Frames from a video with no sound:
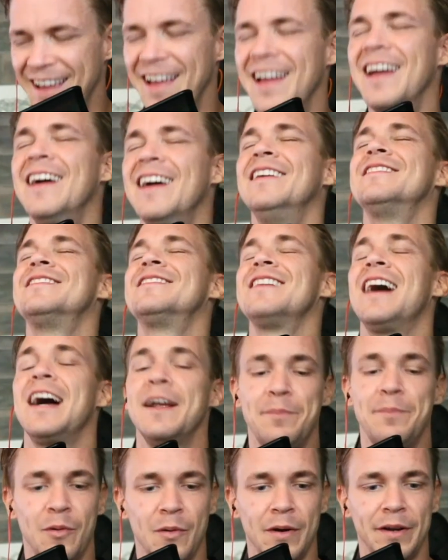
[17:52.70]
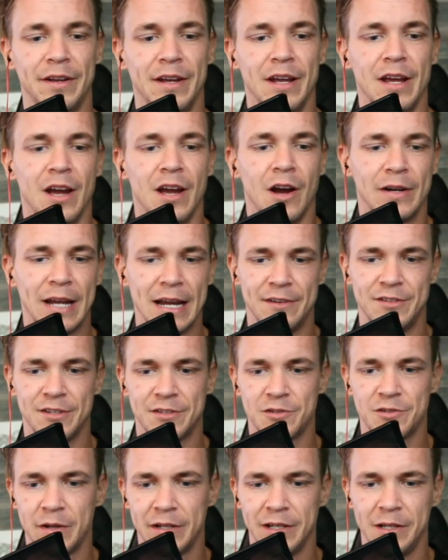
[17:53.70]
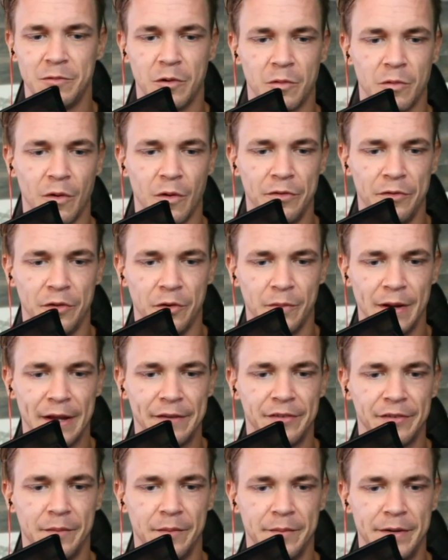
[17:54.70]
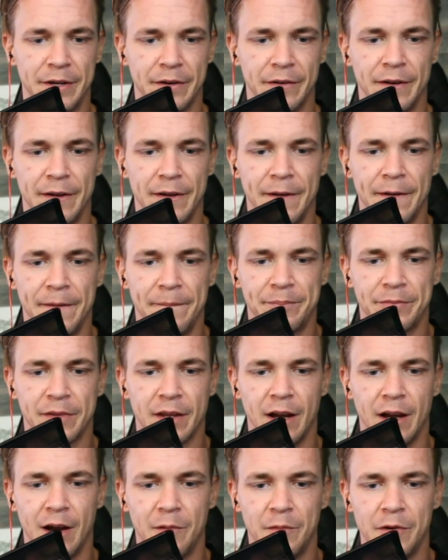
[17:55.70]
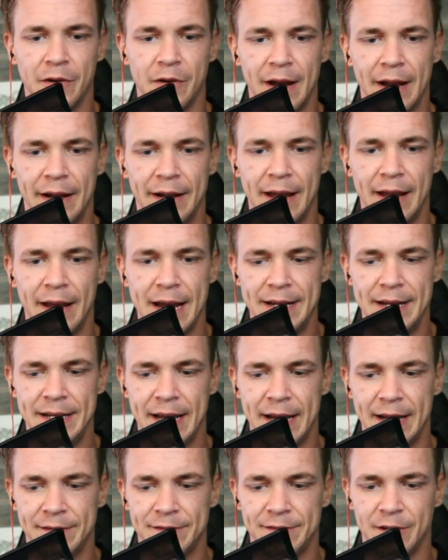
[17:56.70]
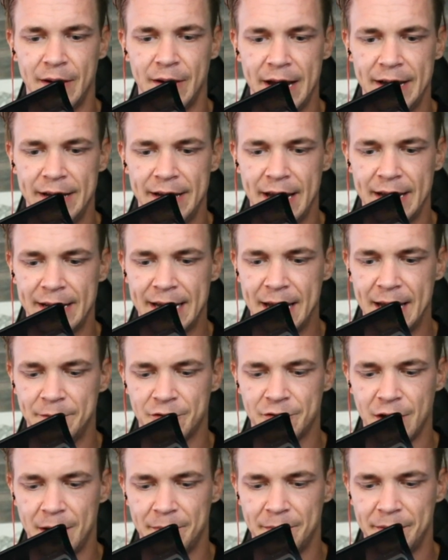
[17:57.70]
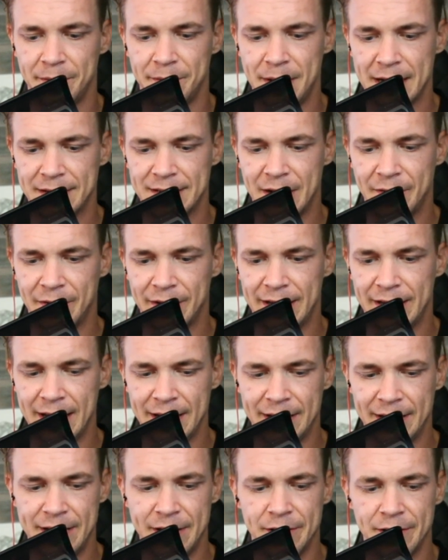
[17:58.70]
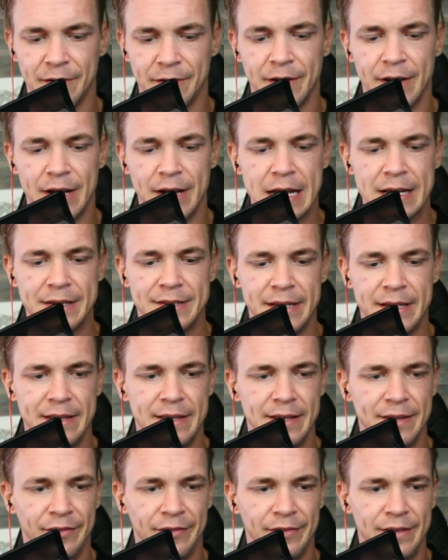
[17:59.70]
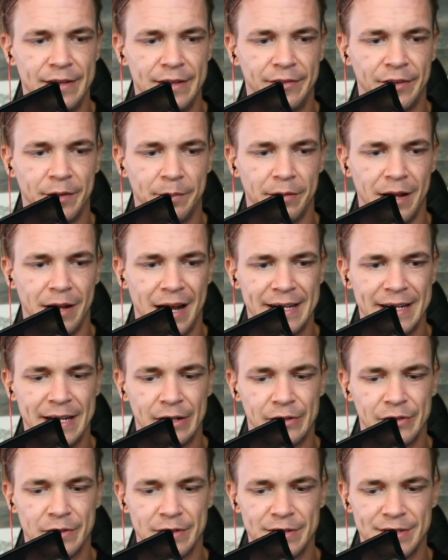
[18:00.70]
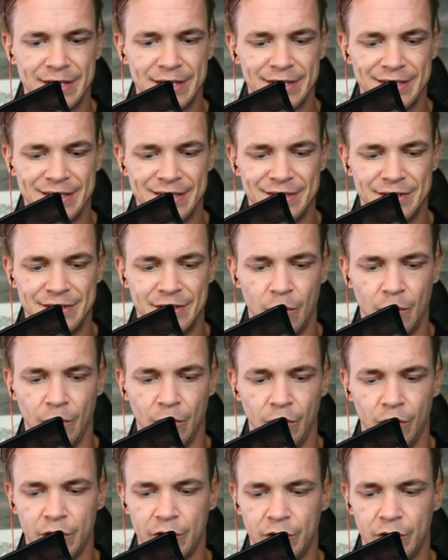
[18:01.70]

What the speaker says: Side point. Okay, just quickly, we'll roll through the rest of them here. We were at ADA. So ADA came dropping back down again here. See this? These supply characteristics, these don't look,